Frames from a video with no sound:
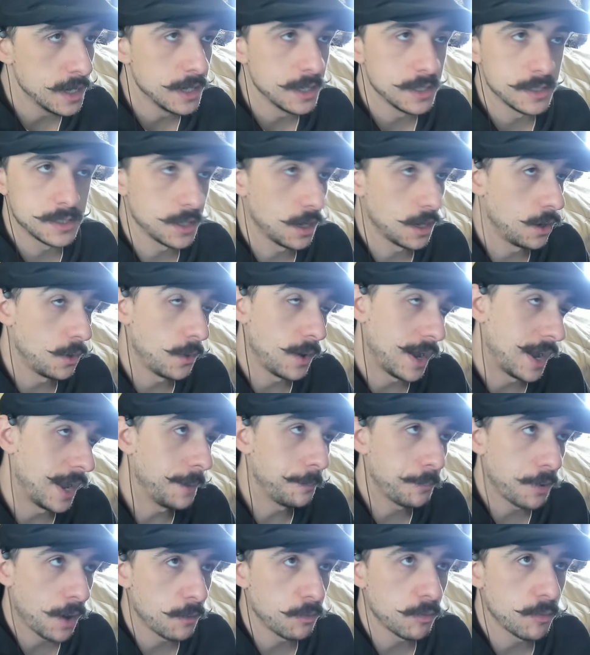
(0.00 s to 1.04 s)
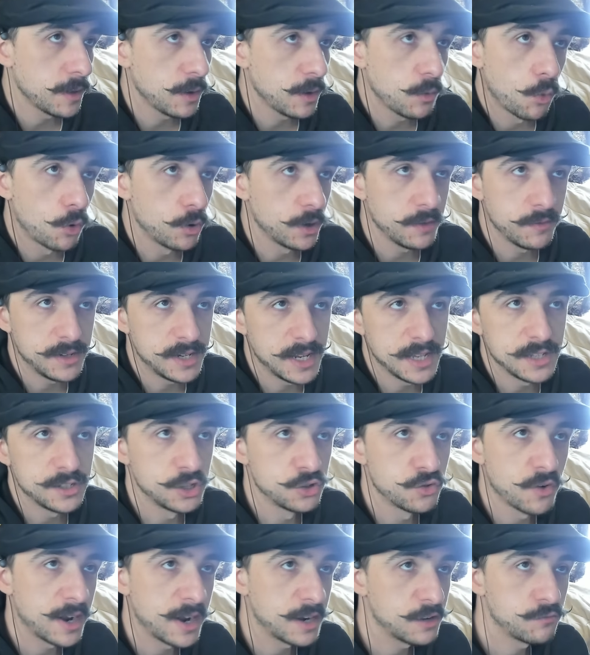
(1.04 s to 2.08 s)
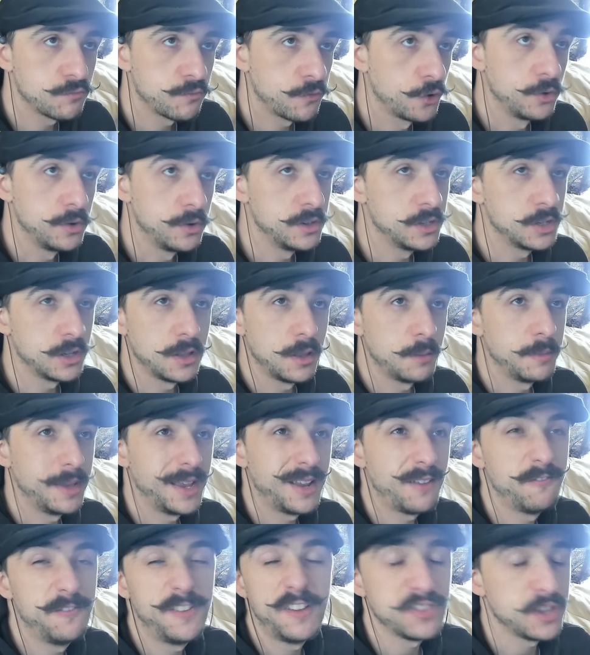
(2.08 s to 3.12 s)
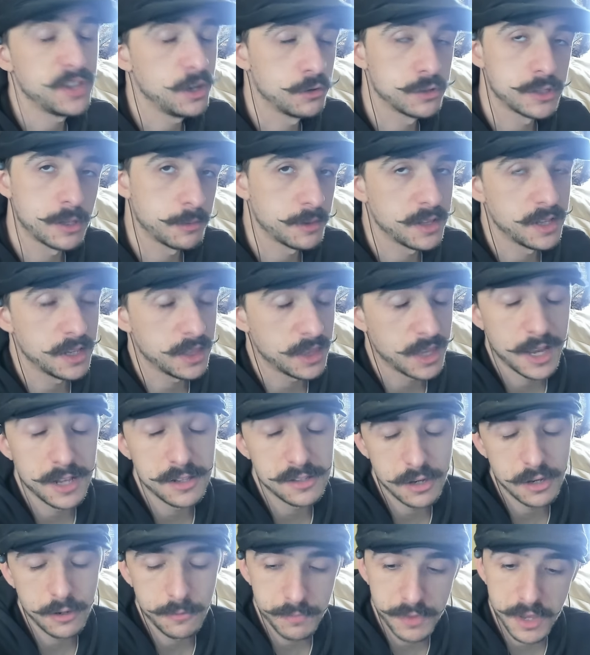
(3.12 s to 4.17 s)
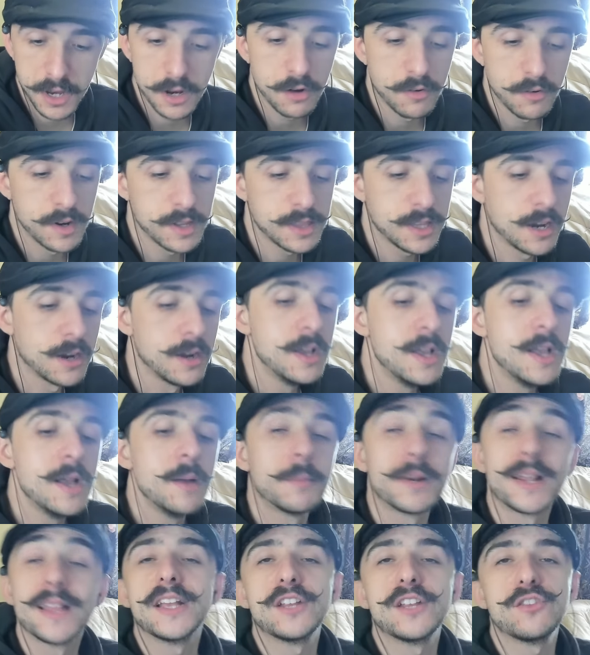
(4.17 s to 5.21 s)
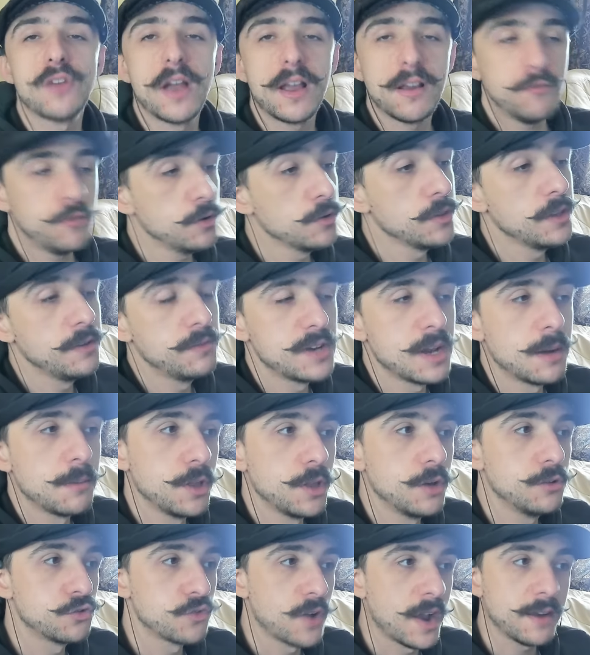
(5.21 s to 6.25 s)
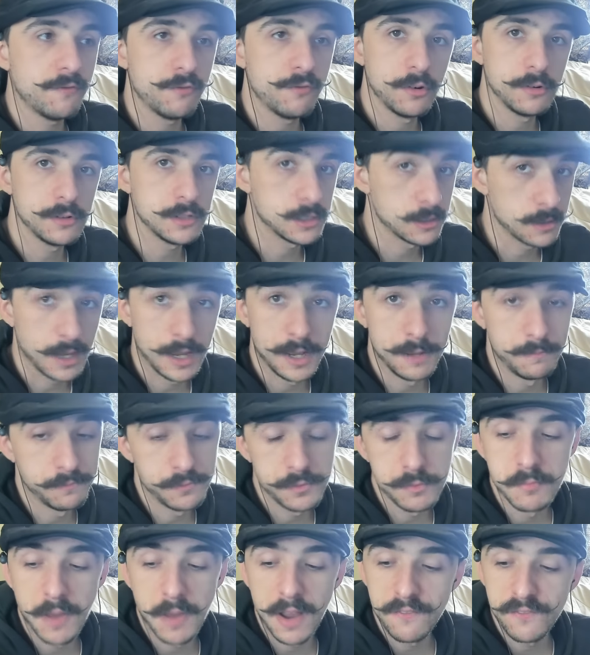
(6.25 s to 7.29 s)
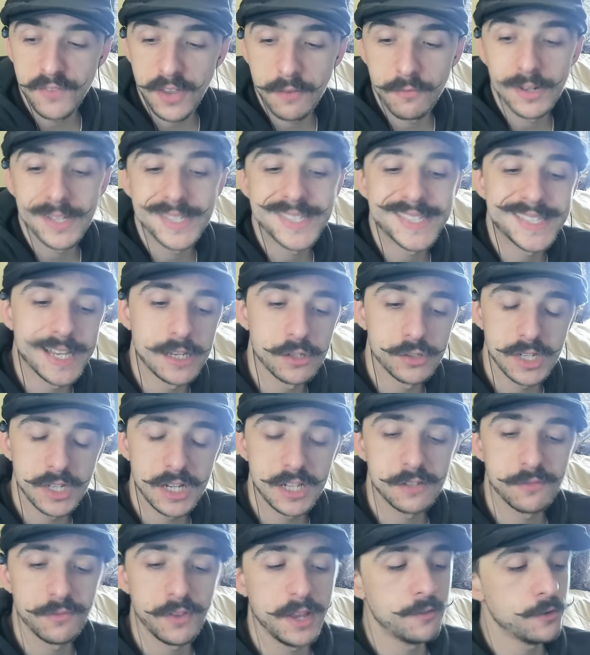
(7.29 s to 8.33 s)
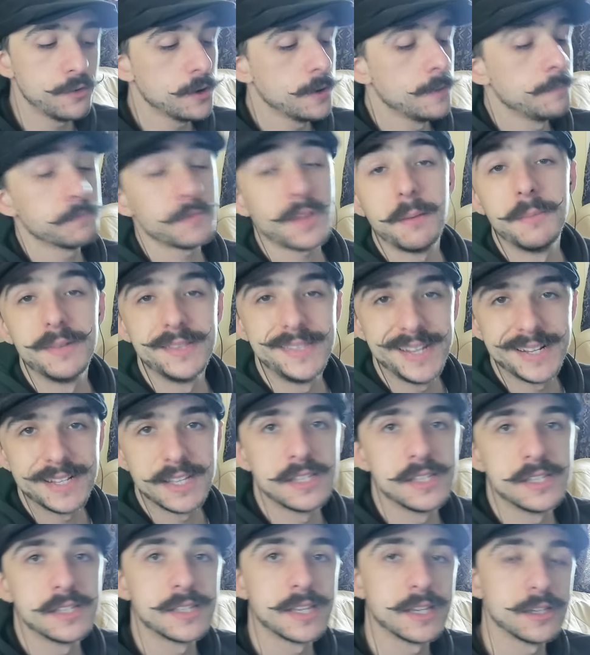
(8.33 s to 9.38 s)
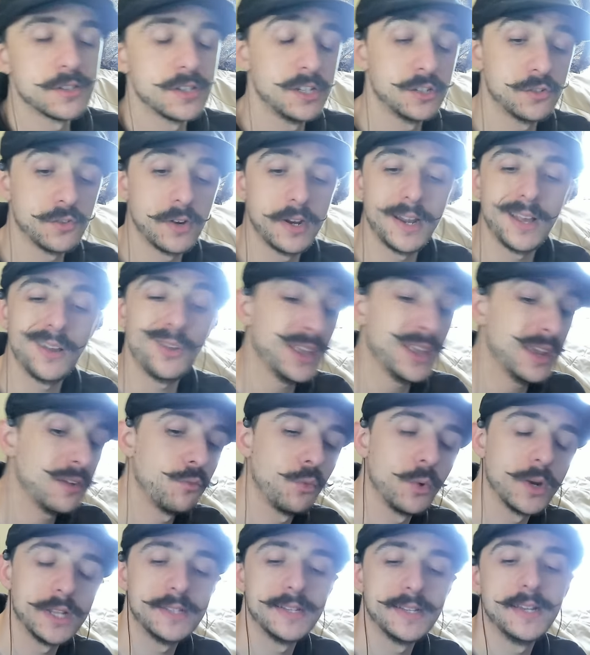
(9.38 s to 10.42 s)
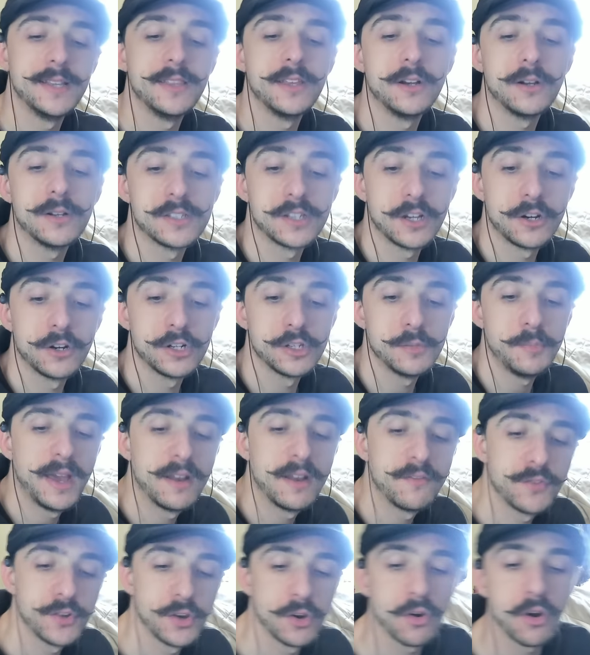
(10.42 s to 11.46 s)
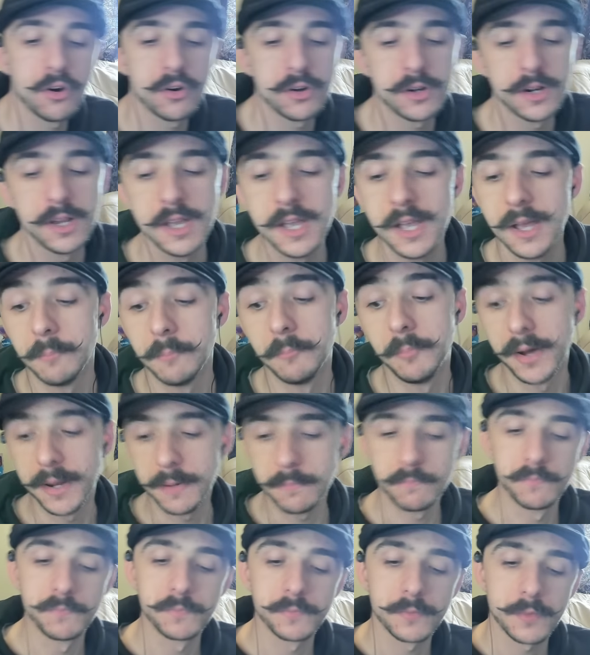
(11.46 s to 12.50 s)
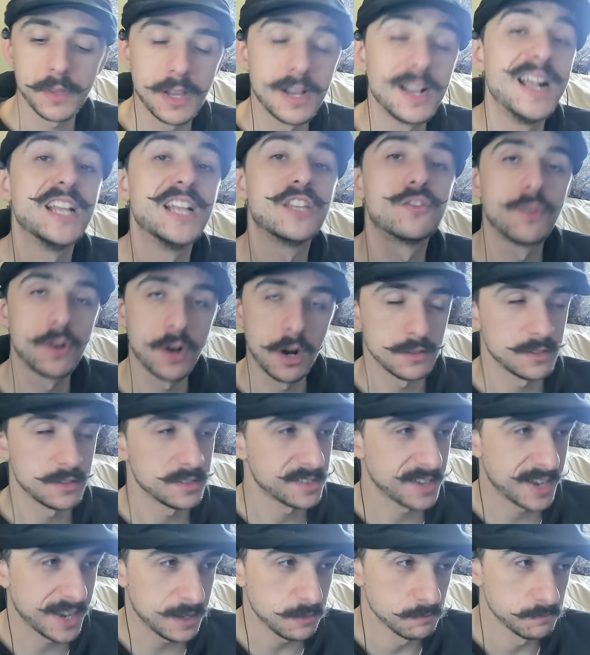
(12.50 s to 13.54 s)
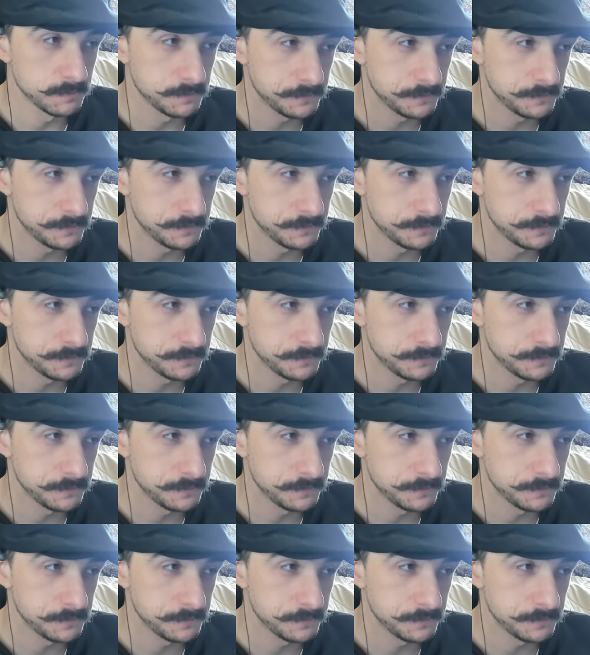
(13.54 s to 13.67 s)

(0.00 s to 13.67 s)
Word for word: So I probably won't even taste a dragon fruit until I'm like 50 or something like that. So there you go right there. But I like dragon fruit. Leave it down below. Dragon fruit's uh, my favorite Celsius flavor. I'm addicted to Celsius right now. I only have one a day though because I heard it's bad for your heart. But it's regardless, okay?